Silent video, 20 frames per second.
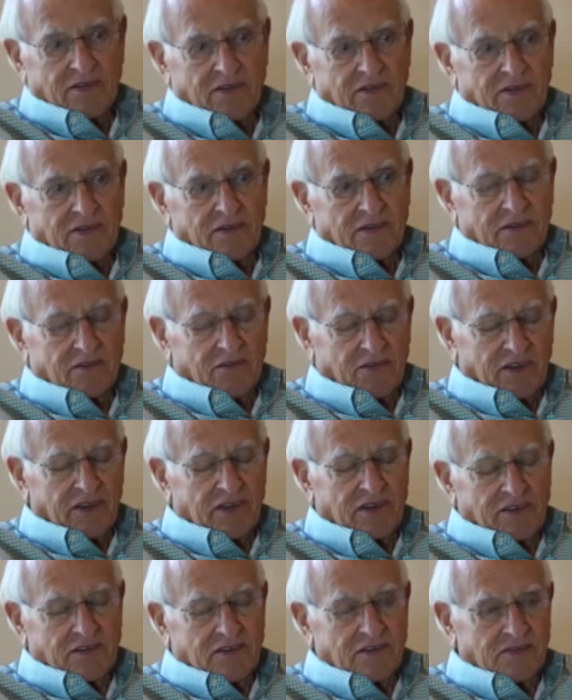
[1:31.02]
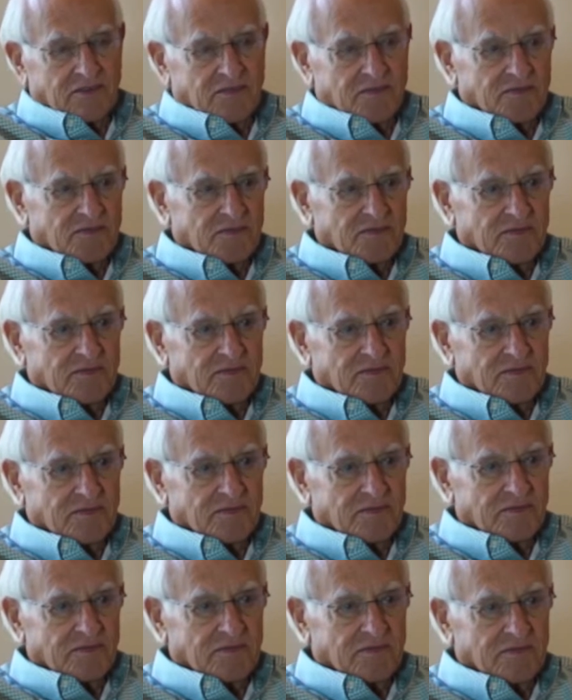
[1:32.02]

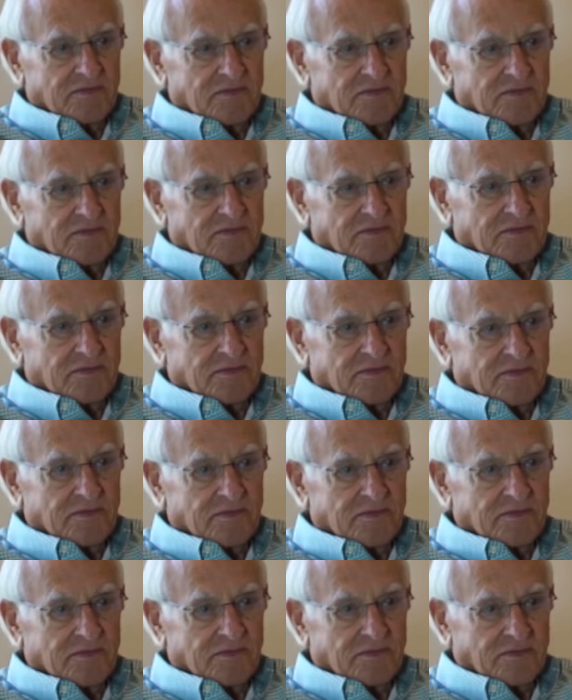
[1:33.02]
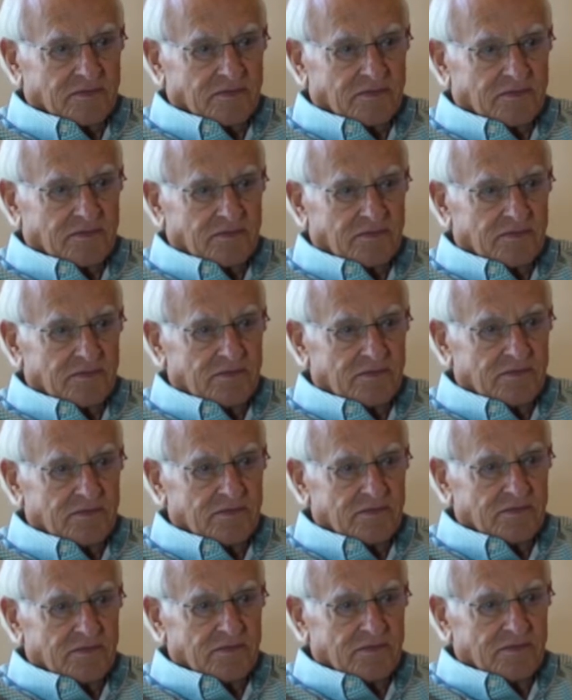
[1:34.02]

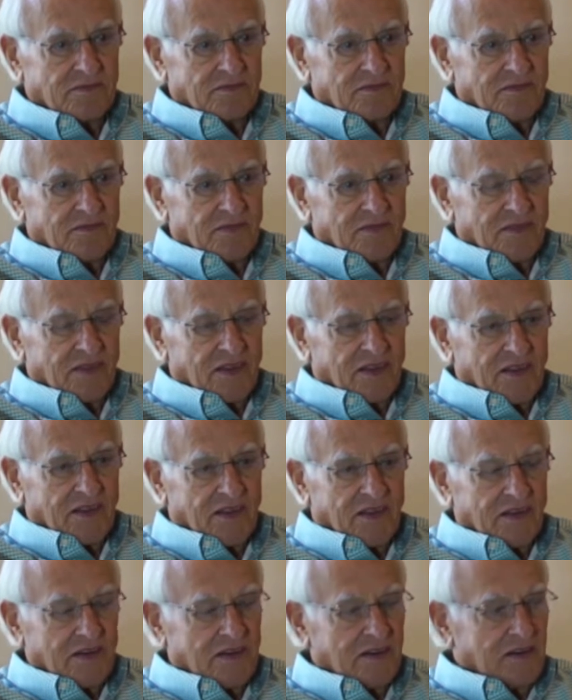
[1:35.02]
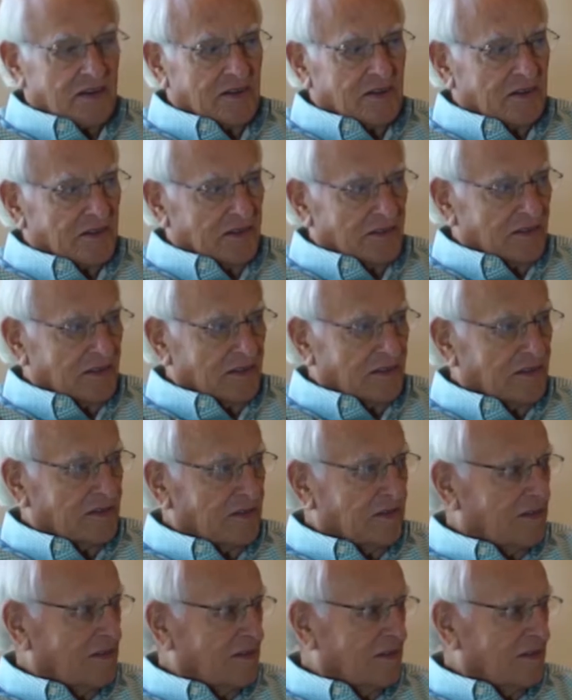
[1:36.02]
This person isn't speaking.